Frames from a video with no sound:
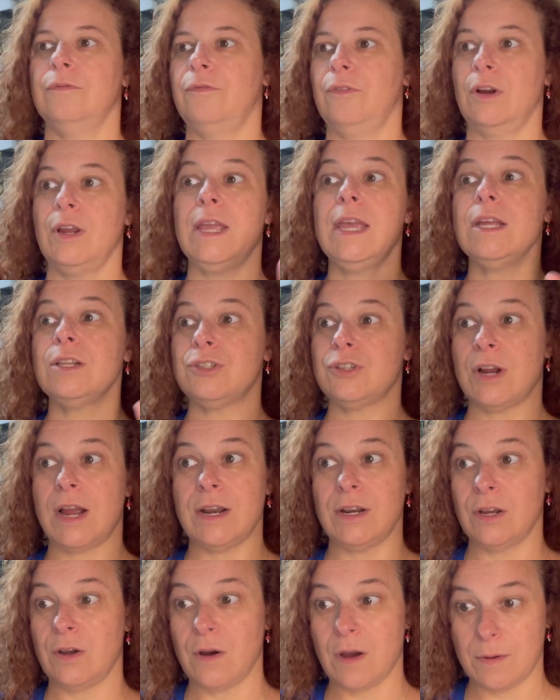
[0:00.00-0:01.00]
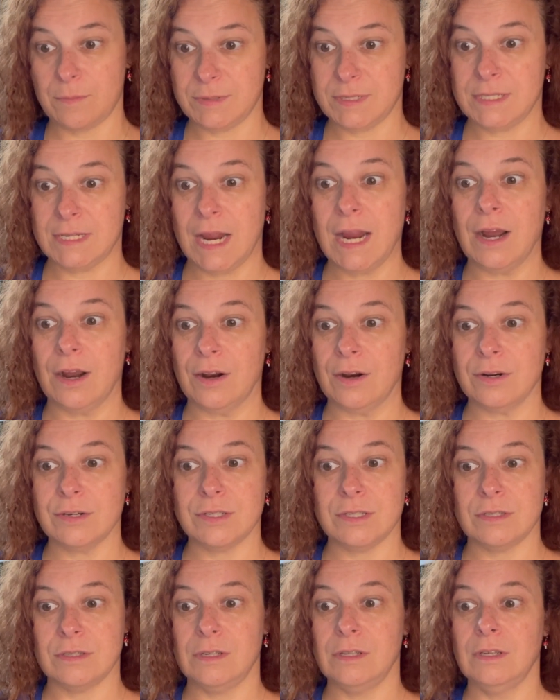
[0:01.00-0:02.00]
forget trying to go
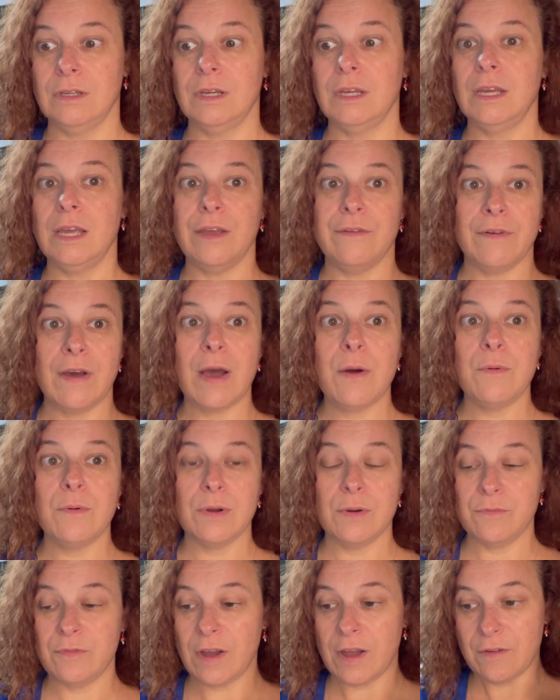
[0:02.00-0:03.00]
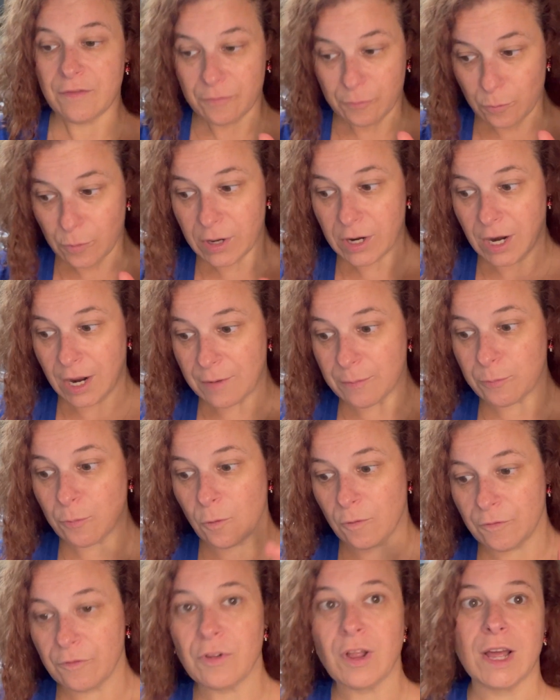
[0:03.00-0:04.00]
upstairs. If I, if I went up
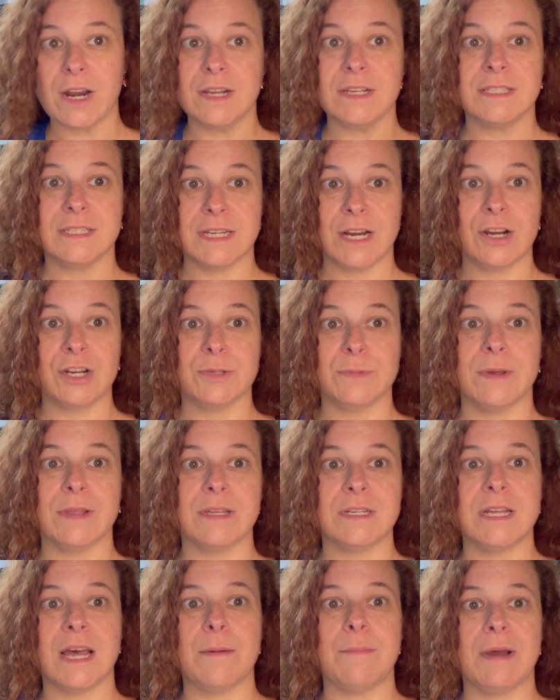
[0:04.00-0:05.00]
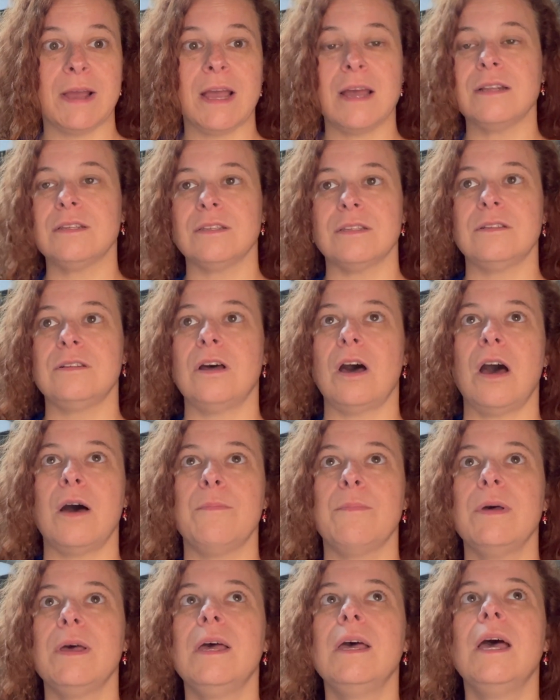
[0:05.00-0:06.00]
one flight of stairs by the time I got to the
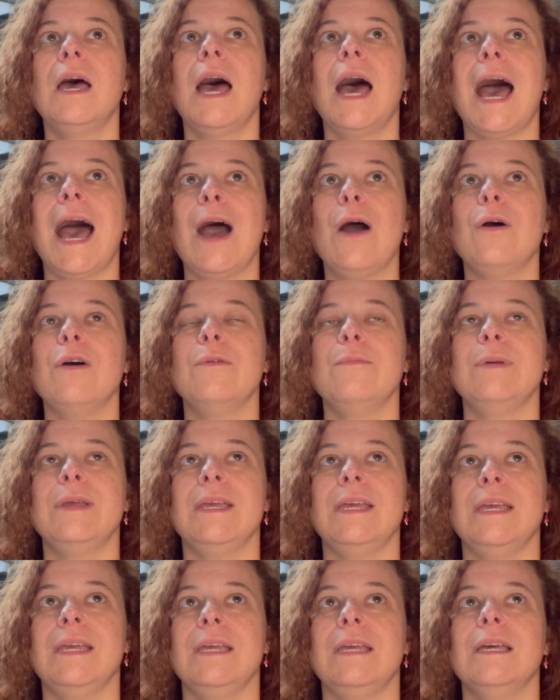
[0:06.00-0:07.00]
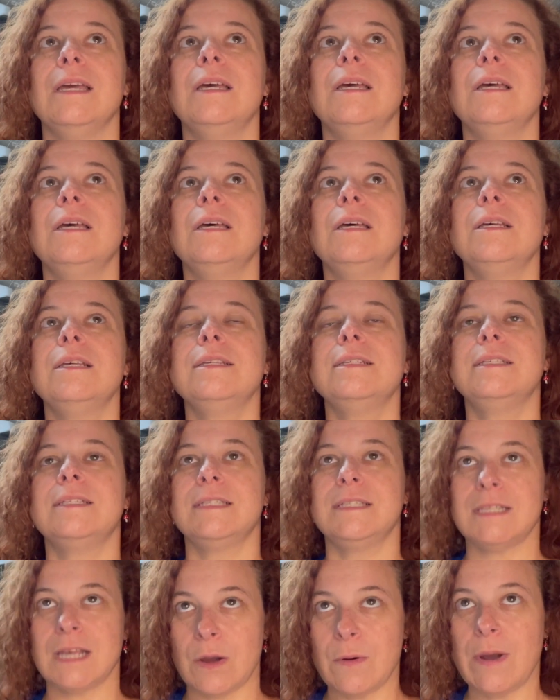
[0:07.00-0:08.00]
top, I would be
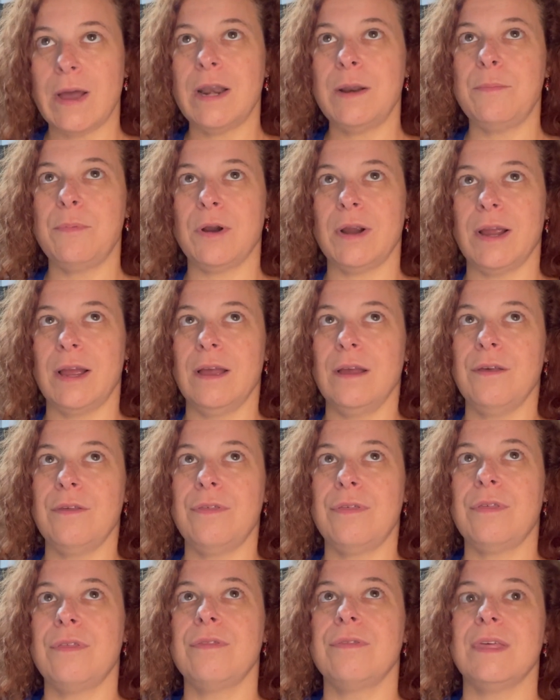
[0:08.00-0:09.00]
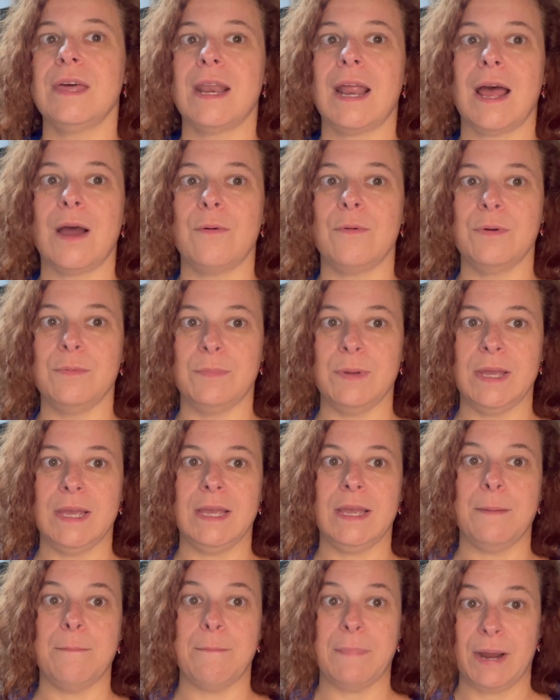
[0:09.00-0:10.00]
so out of breath that I would
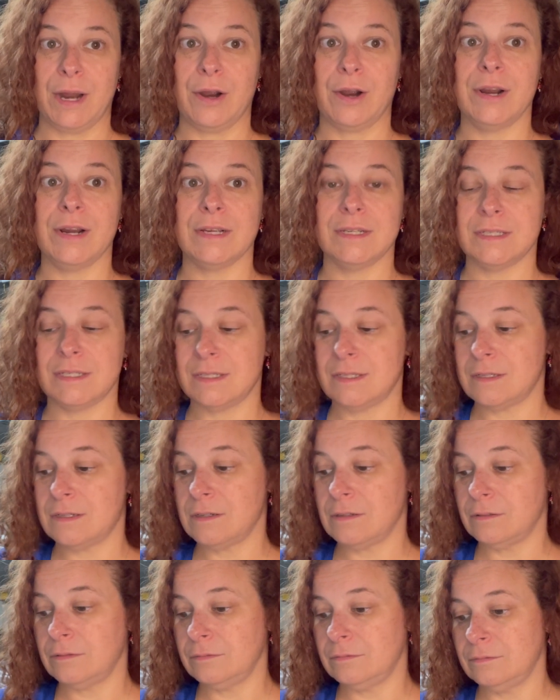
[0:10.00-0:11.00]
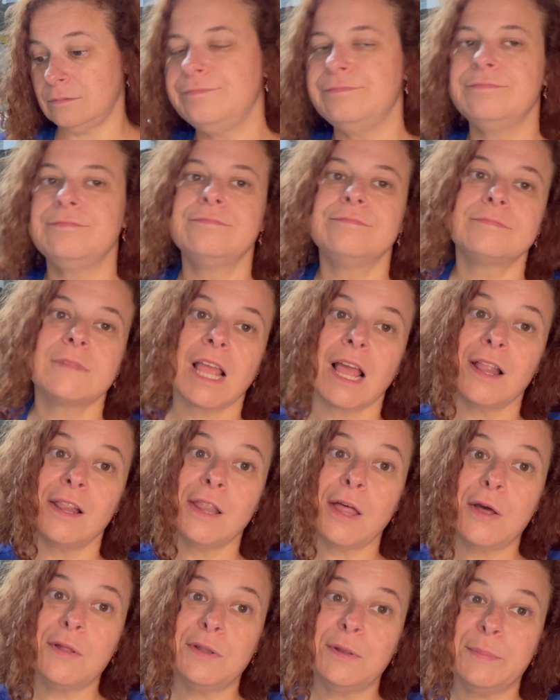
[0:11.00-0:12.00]
be embarrassed.
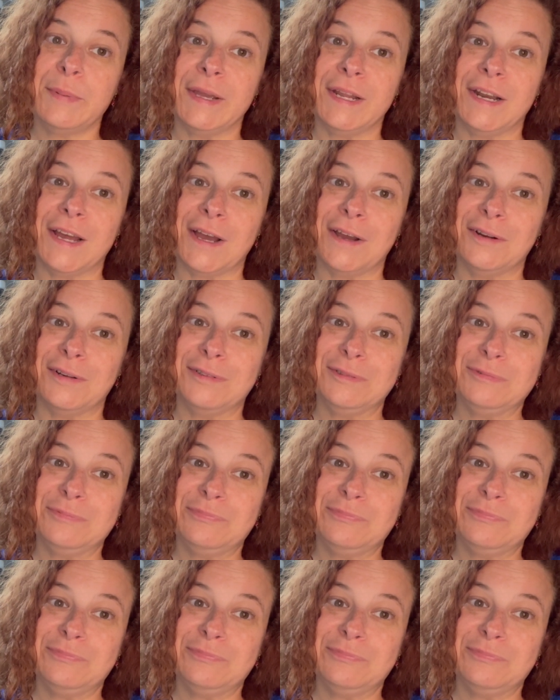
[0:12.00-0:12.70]
Low libido.